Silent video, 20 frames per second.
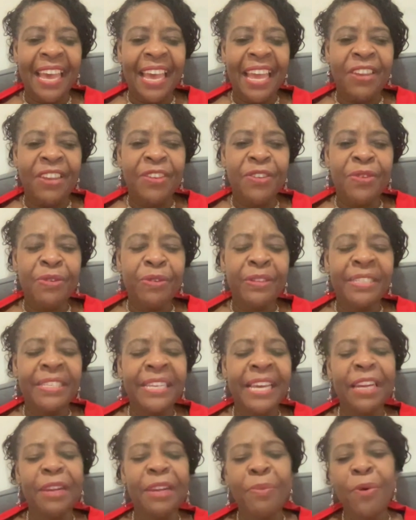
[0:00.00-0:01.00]
and you could
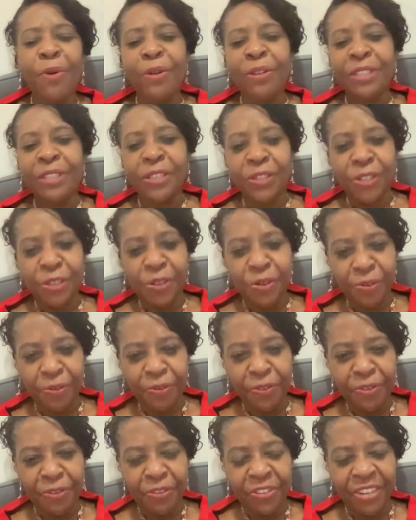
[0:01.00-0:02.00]
teleport into your
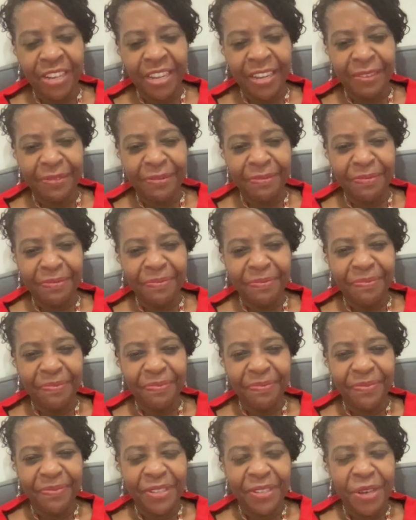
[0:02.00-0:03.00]
future,
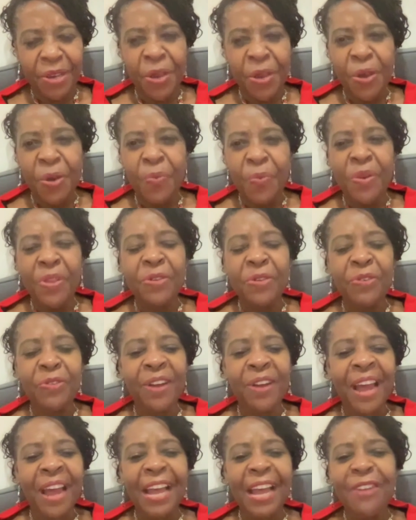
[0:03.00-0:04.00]
when
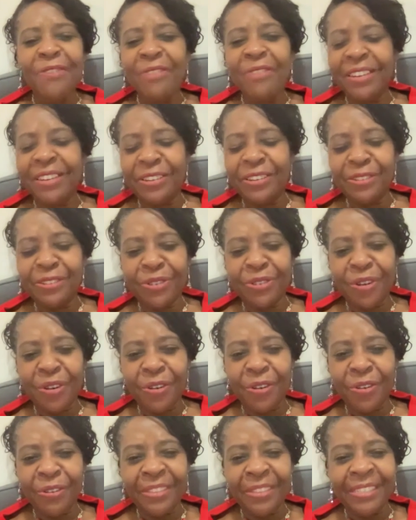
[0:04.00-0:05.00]
you're 100 years
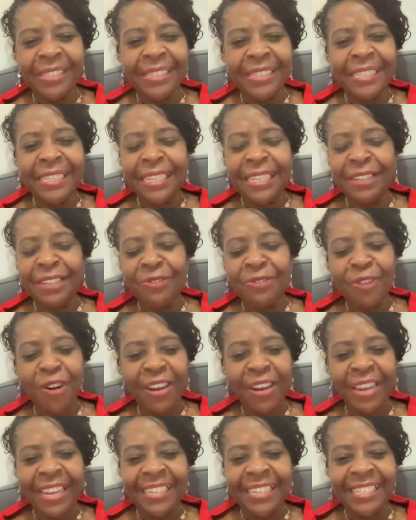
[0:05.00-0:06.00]
old, sitting in a
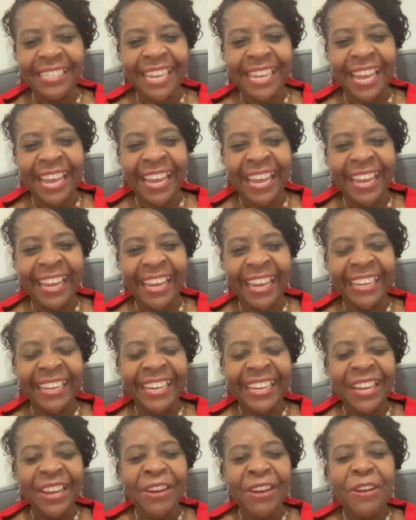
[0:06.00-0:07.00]
rocking chair,
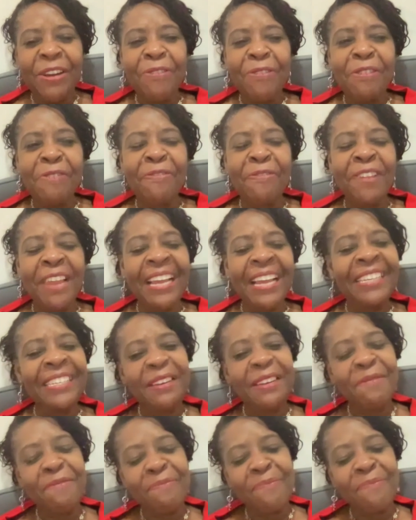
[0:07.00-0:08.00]

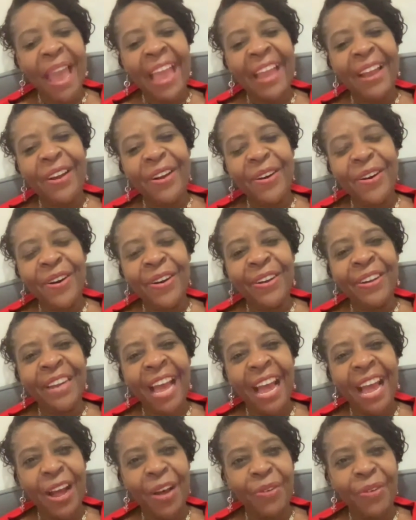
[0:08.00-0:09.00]
reflecting back on
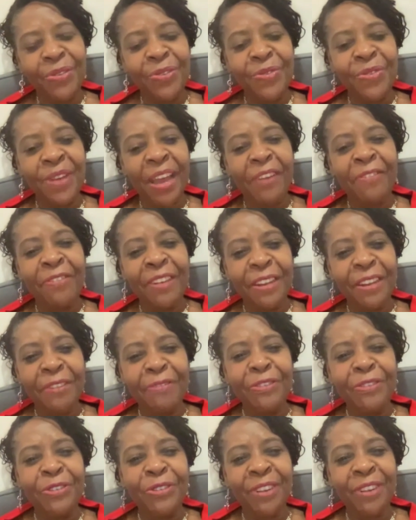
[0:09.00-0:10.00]
how you have
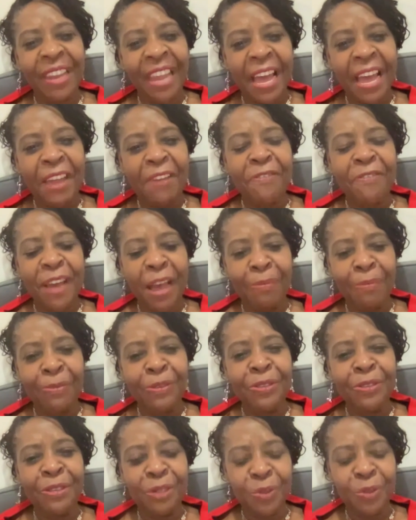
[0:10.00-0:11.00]
lived your life up
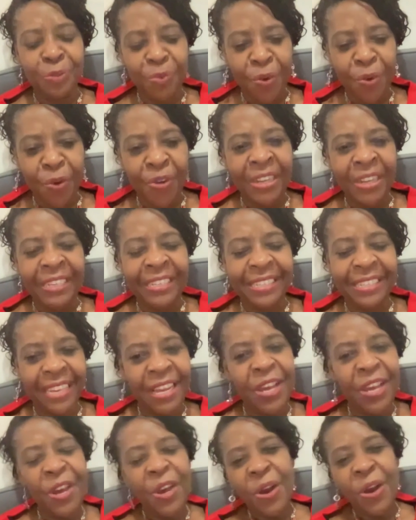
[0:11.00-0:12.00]
to this point,
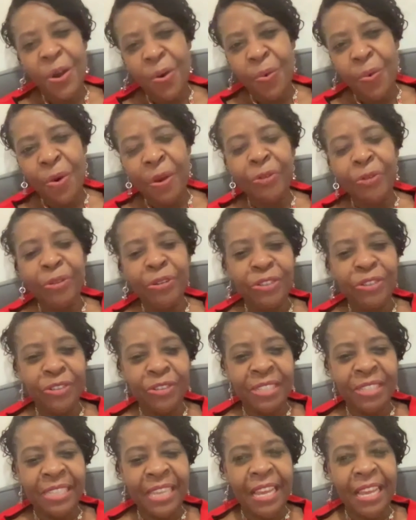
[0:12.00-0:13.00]
what would
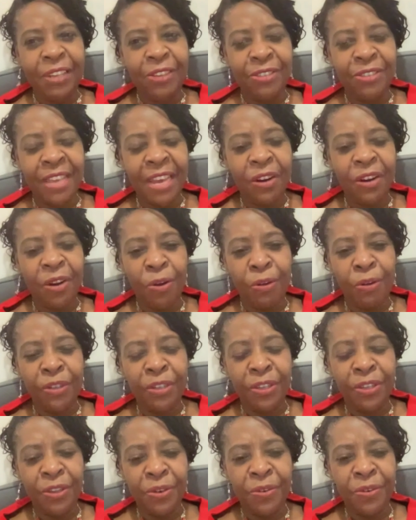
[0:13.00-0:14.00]
you say to that
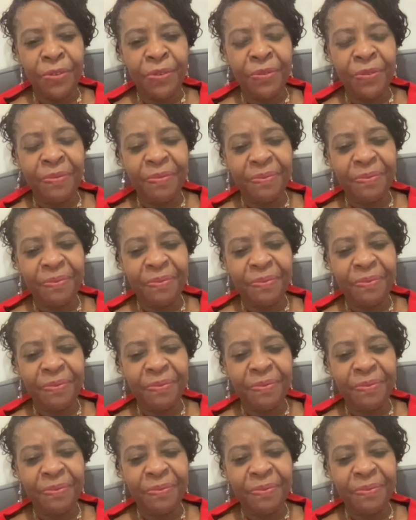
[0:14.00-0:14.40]
older you?